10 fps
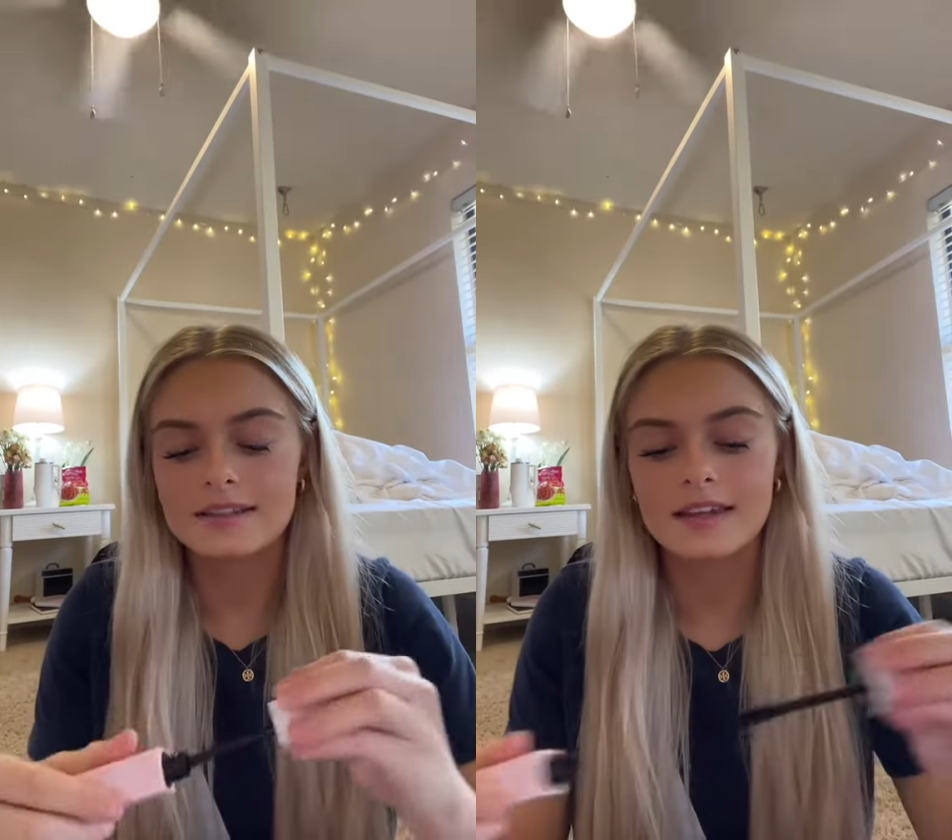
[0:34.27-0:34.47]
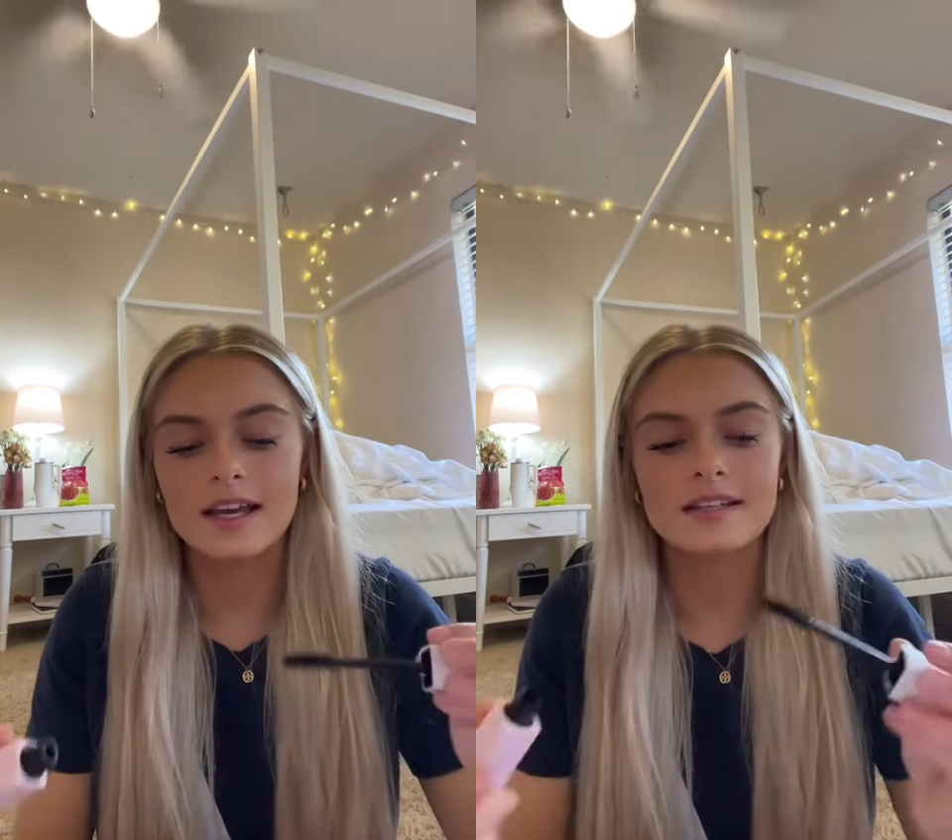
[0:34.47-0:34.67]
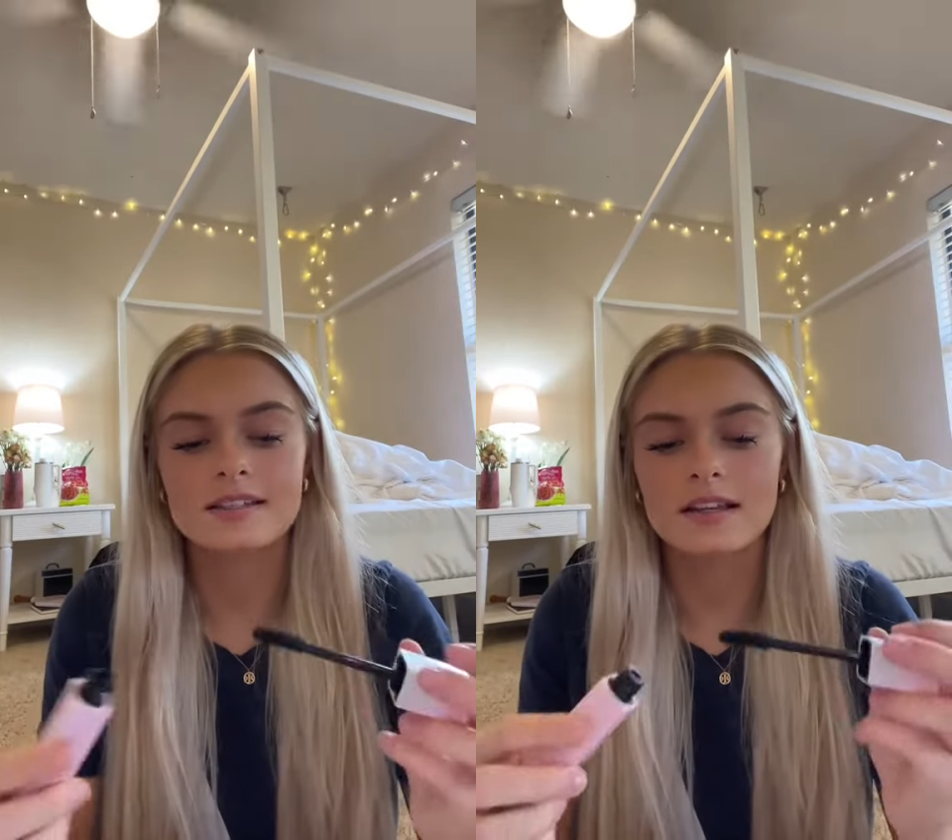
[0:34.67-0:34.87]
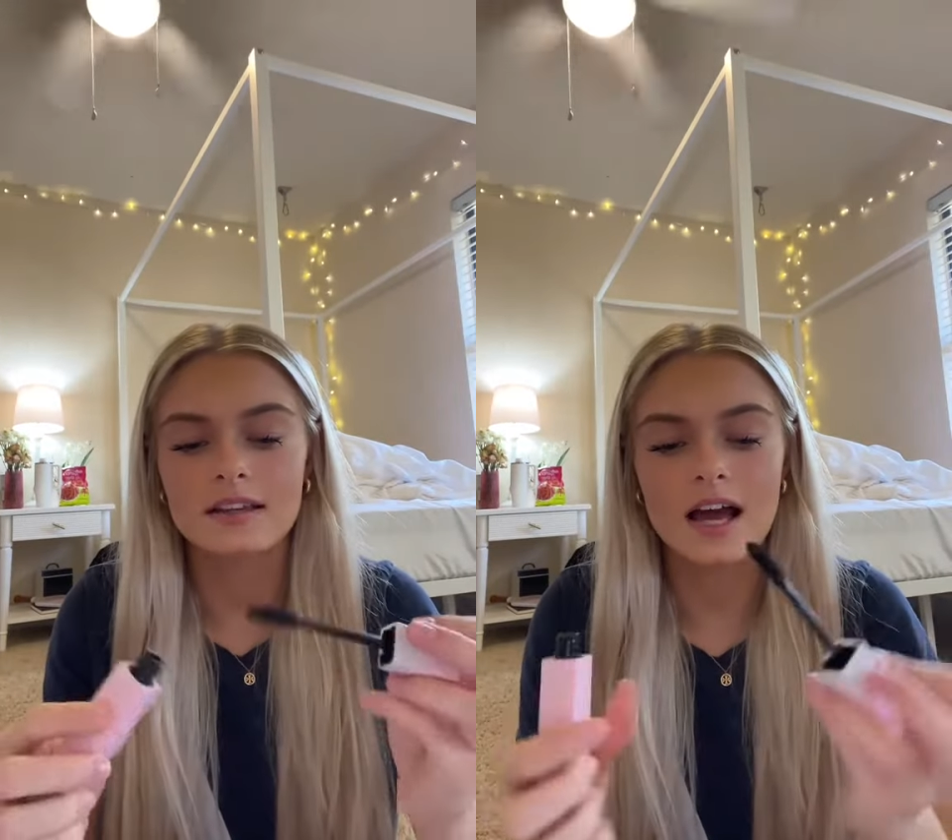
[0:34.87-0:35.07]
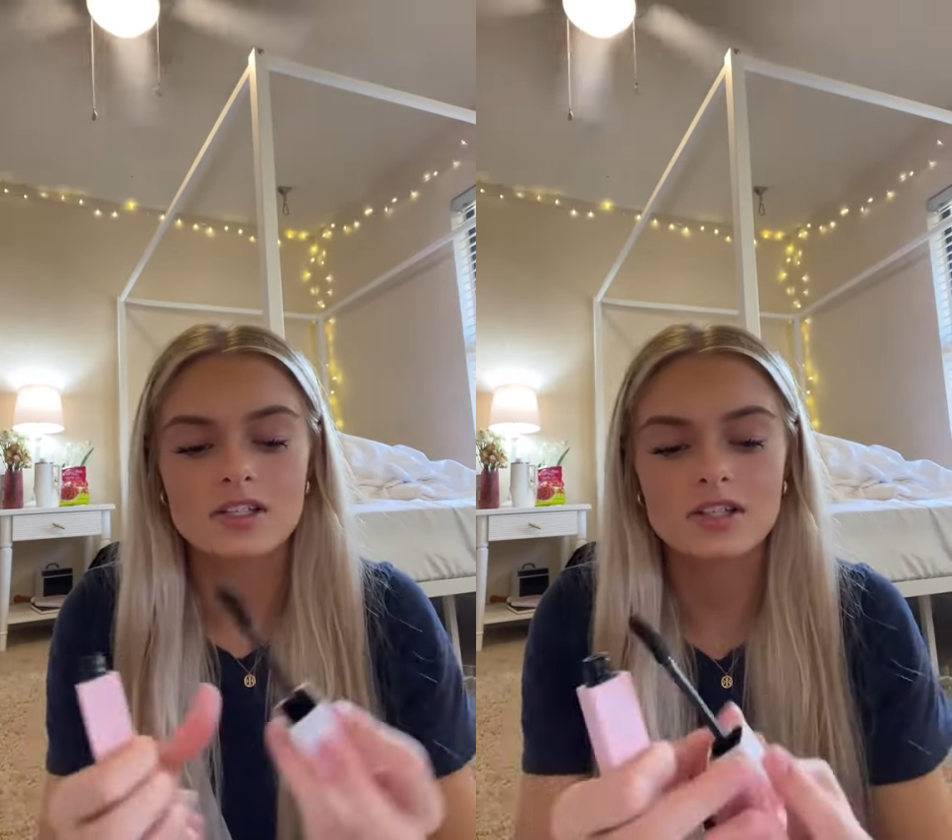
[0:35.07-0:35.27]
this
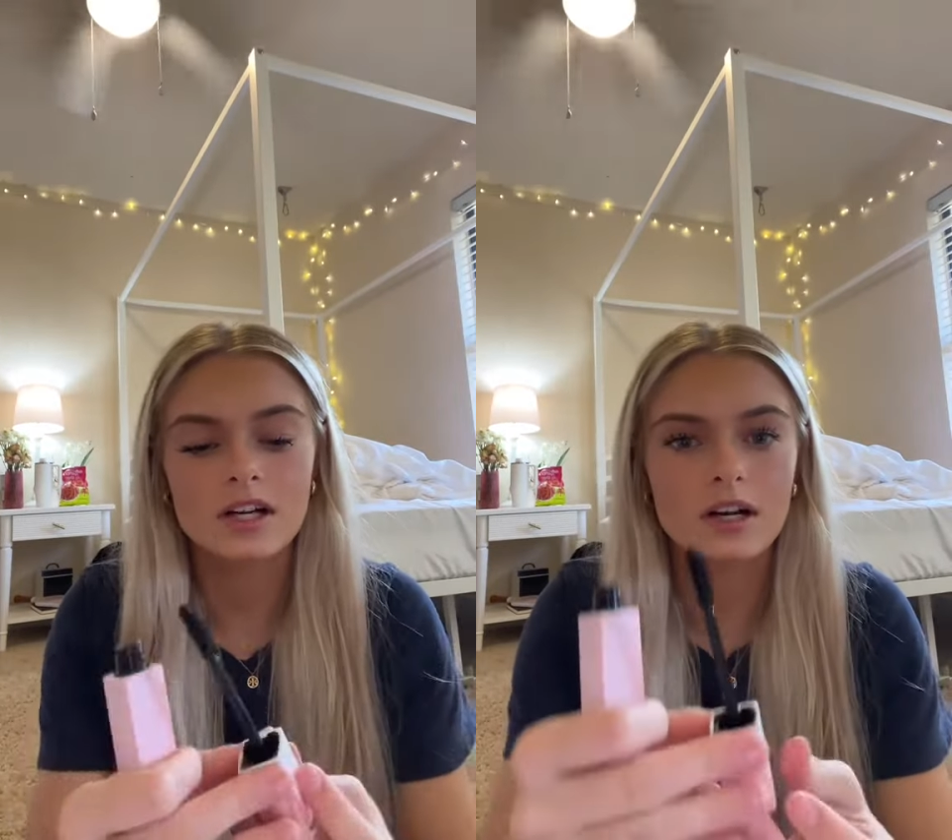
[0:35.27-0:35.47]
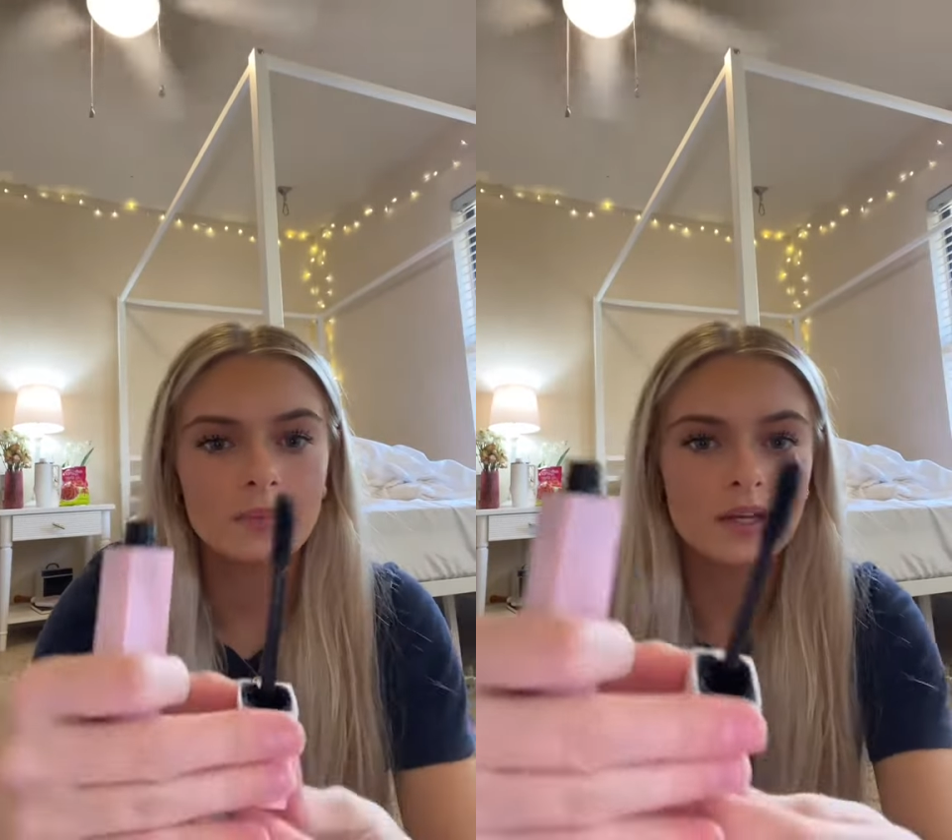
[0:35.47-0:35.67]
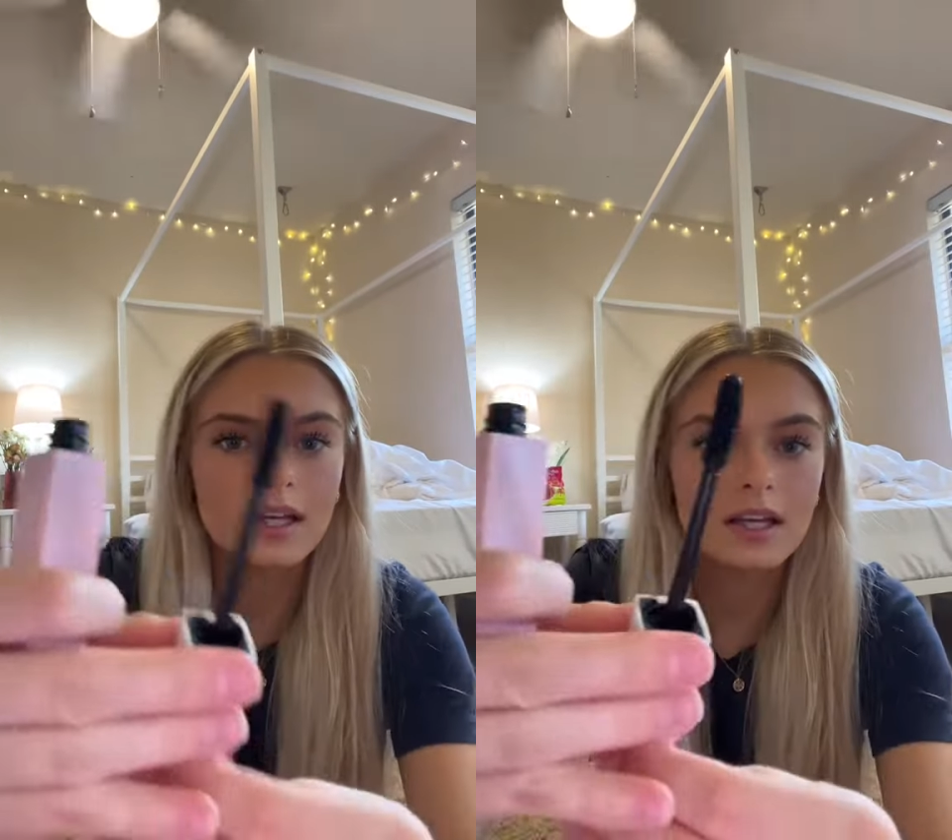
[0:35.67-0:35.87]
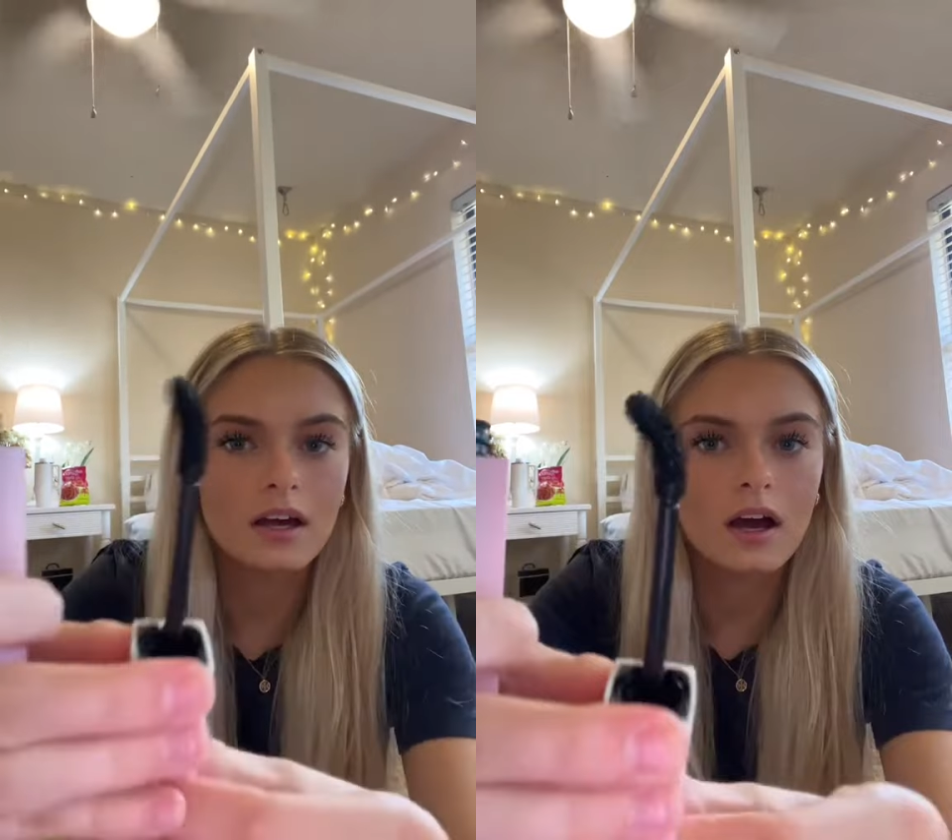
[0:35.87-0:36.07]
Lash Therapy